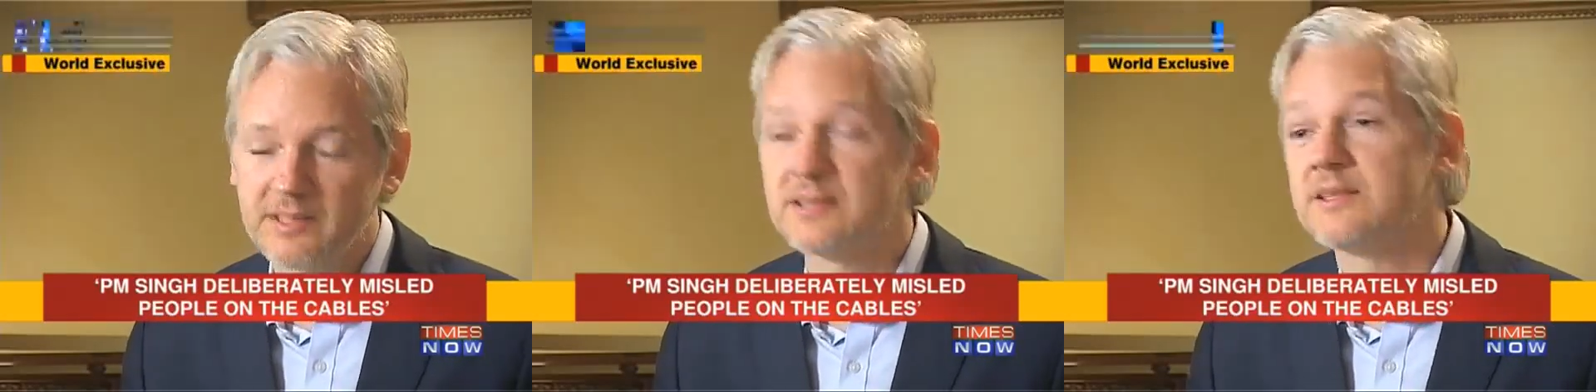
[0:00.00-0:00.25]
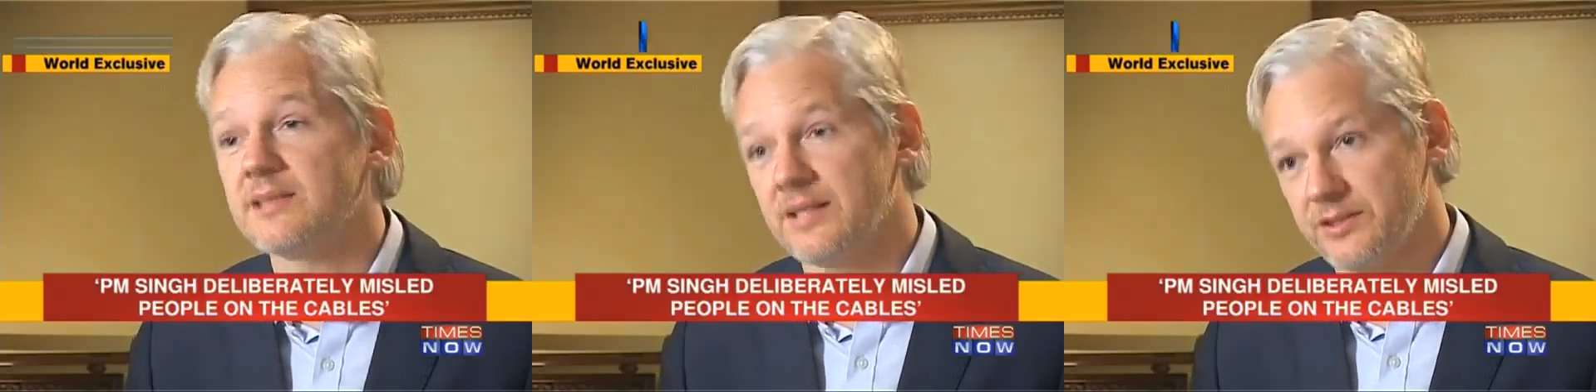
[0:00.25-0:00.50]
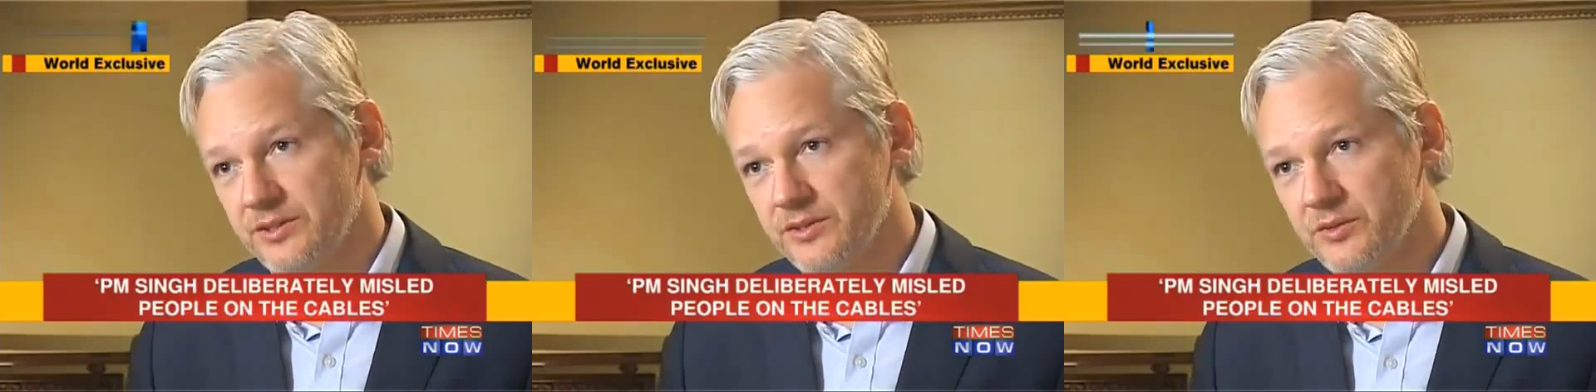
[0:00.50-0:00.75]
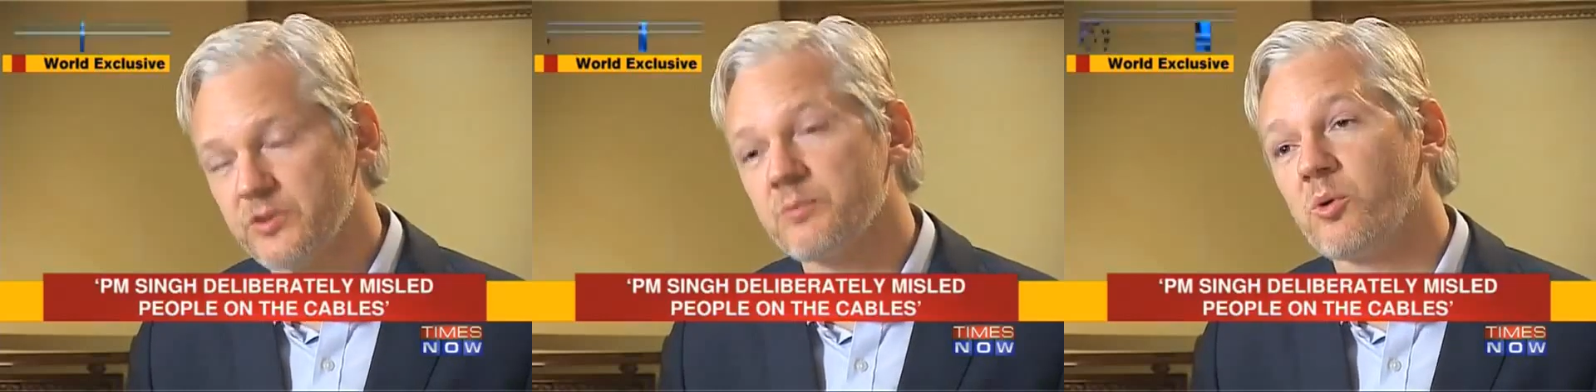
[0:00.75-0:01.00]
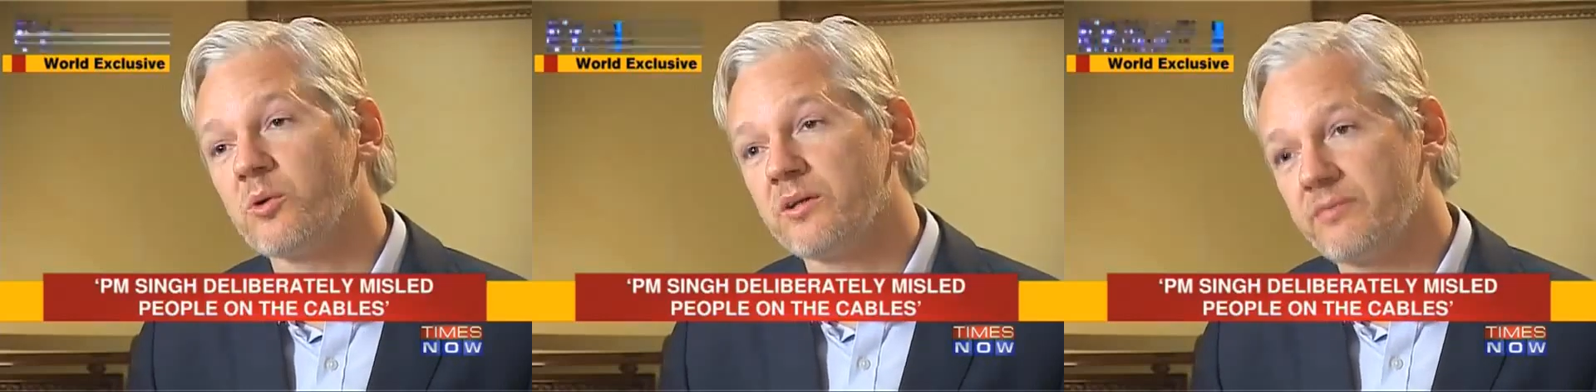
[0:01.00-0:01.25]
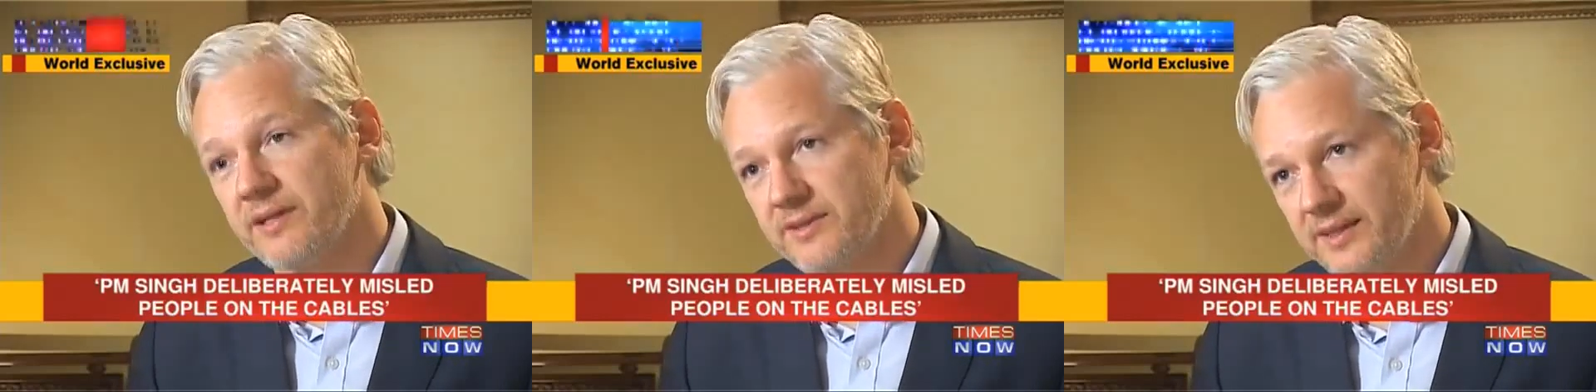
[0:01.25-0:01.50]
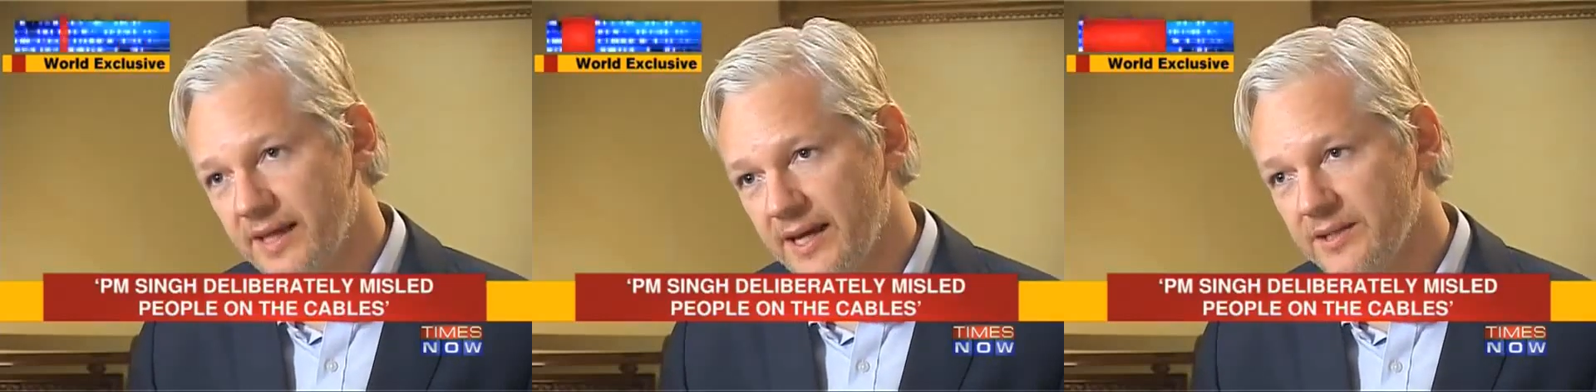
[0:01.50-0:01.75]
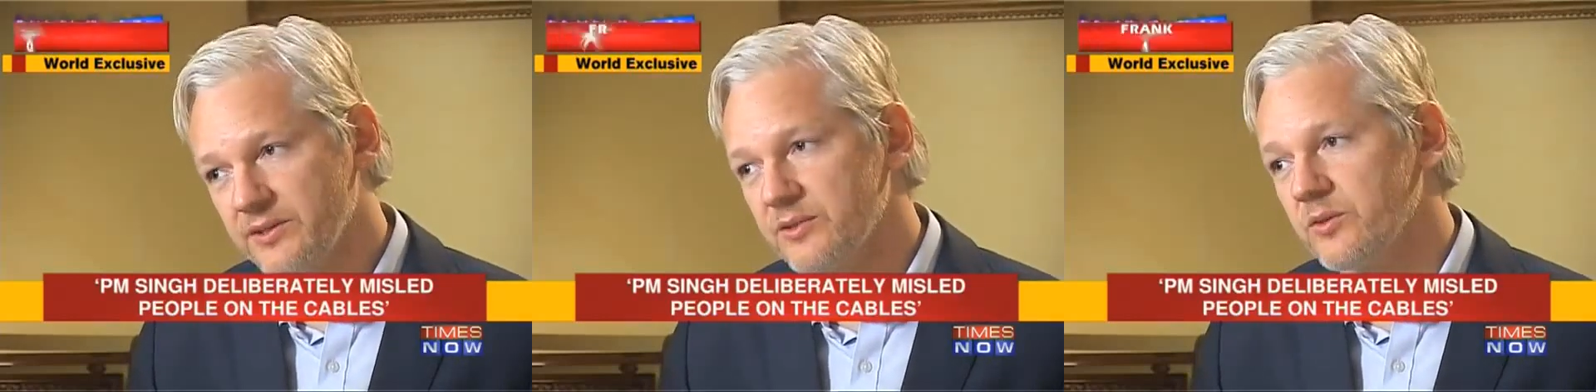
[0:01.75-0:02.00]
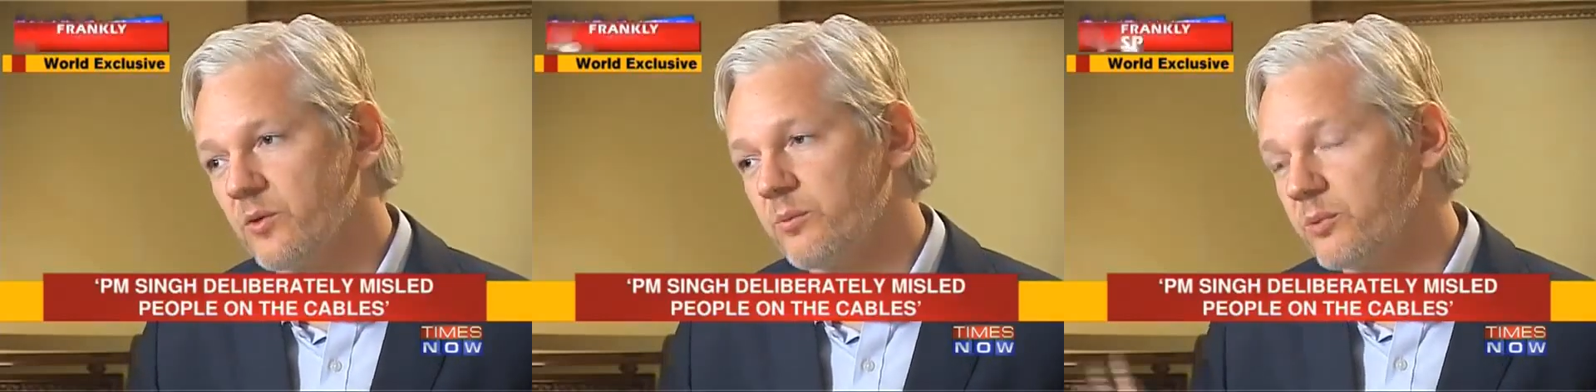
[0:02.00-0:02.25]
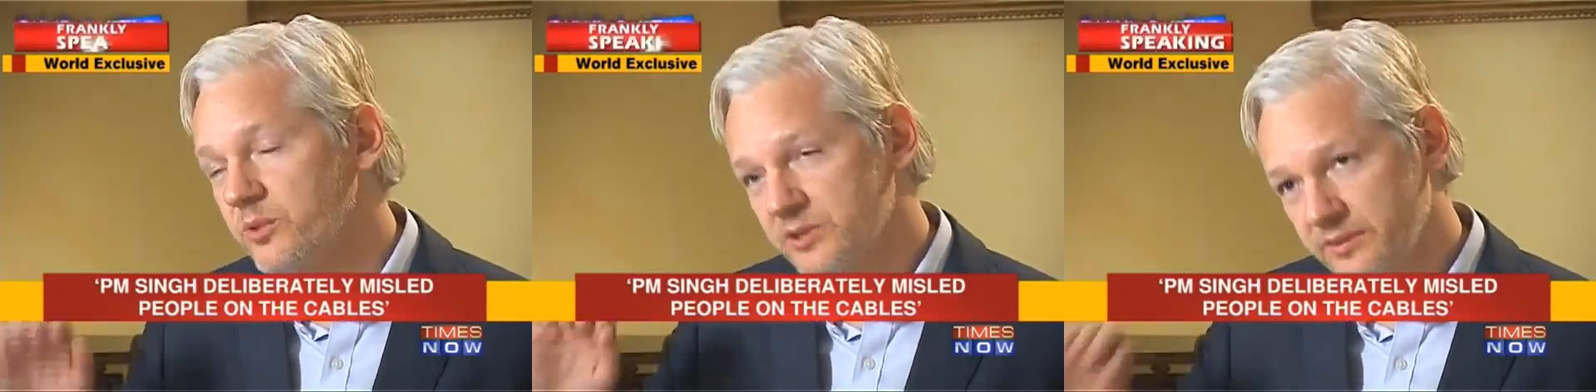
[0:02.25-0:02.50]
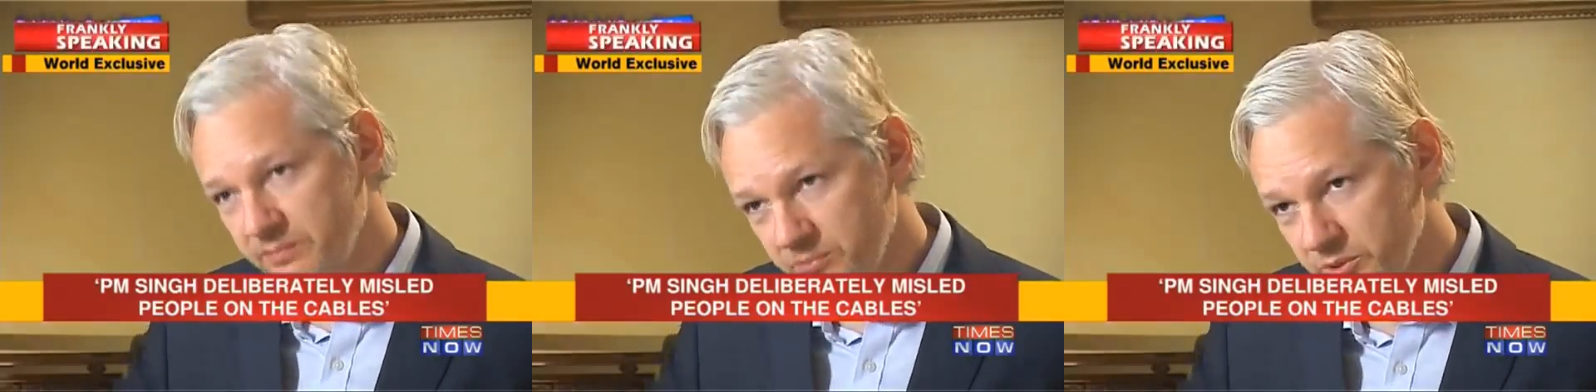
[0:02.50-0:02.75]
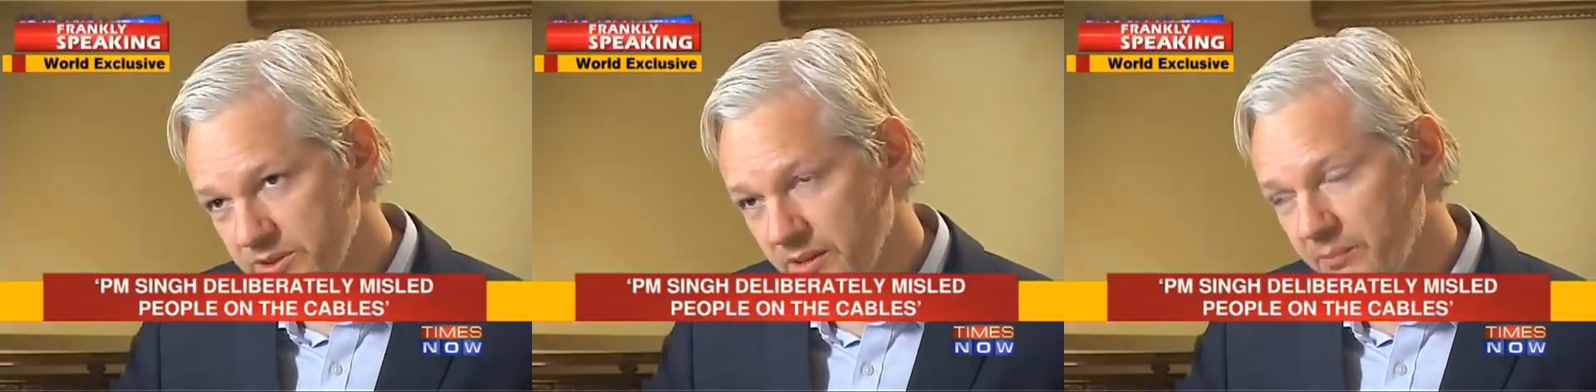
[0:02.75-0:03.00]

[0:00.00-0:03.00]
concessions or small investigations or push